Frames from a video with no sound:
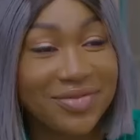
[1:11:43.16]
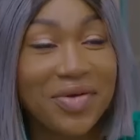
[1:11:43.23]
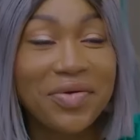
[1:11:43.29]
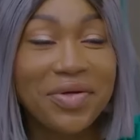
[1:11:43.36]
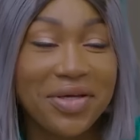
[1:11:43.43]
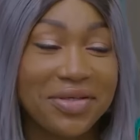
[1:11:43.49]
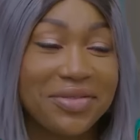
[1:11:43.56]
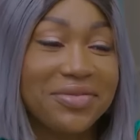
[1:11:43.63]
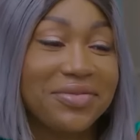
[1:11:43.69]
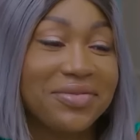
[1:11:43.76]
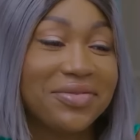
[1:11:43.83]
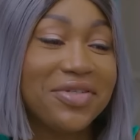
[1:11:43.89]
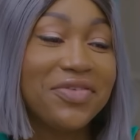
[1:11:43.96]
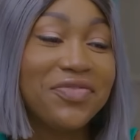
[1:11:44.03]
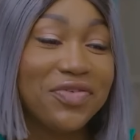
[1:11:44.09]

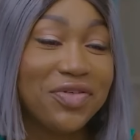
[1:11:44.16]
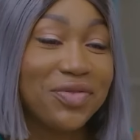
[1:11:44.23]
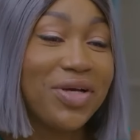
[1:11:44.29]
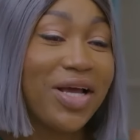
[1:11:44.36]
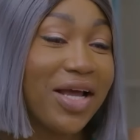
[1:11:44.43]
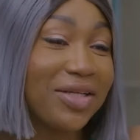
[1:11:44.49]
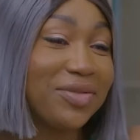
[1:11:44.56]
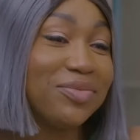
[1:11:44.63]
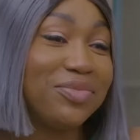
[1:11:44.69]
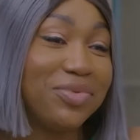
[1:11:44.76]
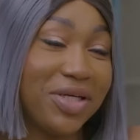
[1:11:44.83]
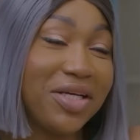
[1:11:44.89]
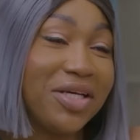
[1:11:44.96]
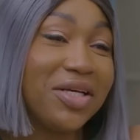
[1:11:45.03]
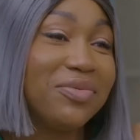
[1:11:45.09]
Okay. If you can,
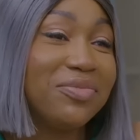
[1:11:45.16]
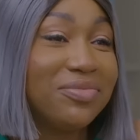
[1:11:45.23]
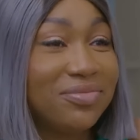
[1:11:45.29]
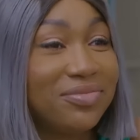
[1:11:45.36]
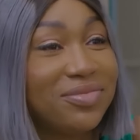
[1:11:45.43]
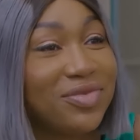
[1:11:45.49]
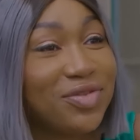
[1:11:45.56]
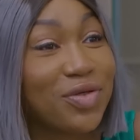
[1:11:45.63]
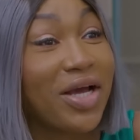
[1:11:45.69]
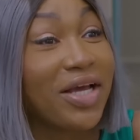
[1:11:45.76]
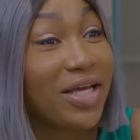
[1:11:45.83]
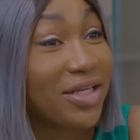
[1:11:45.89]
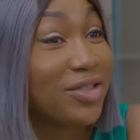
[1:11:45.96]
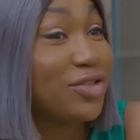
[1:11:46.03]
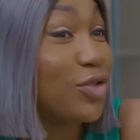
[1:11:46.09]
bring him so I
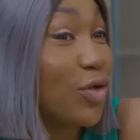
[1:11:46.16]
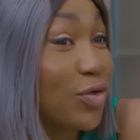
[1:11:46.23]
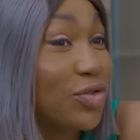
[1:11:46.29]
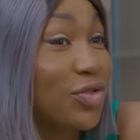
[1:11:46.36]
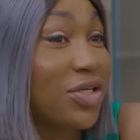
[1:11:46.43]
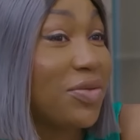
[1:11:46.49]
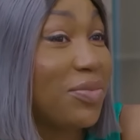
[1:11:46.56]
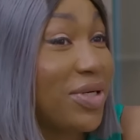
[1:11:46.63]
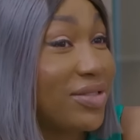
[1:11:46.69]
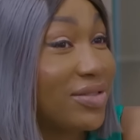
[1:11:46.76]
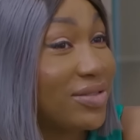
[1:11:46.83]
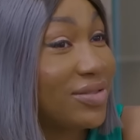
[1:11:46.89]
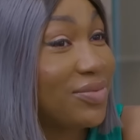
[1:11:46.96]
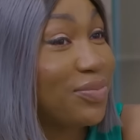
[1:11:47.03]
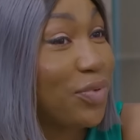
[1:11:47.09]
can talk to him
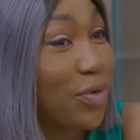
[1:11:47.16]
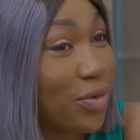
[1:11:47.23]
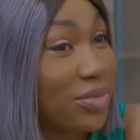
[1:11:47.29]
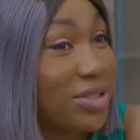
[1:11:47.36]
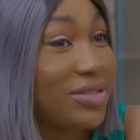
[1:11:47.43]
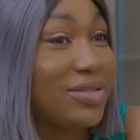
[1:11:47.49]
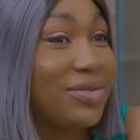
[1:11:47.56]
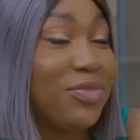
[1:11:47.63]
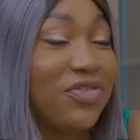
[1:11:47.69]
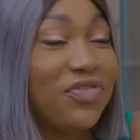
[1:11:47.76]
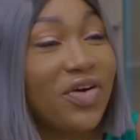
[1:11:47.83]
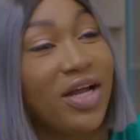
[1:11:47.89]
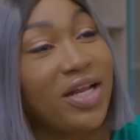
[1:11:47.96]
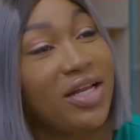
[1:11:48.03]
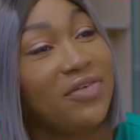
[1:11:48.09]
as promised
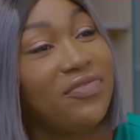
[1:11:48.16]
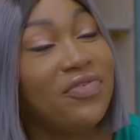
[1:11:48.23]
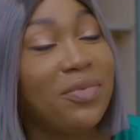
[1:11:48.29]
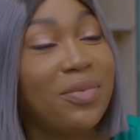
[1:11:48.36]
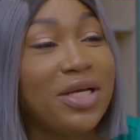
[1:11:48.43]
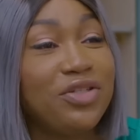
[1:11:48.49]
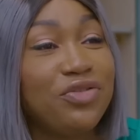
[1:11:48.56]
before I leave for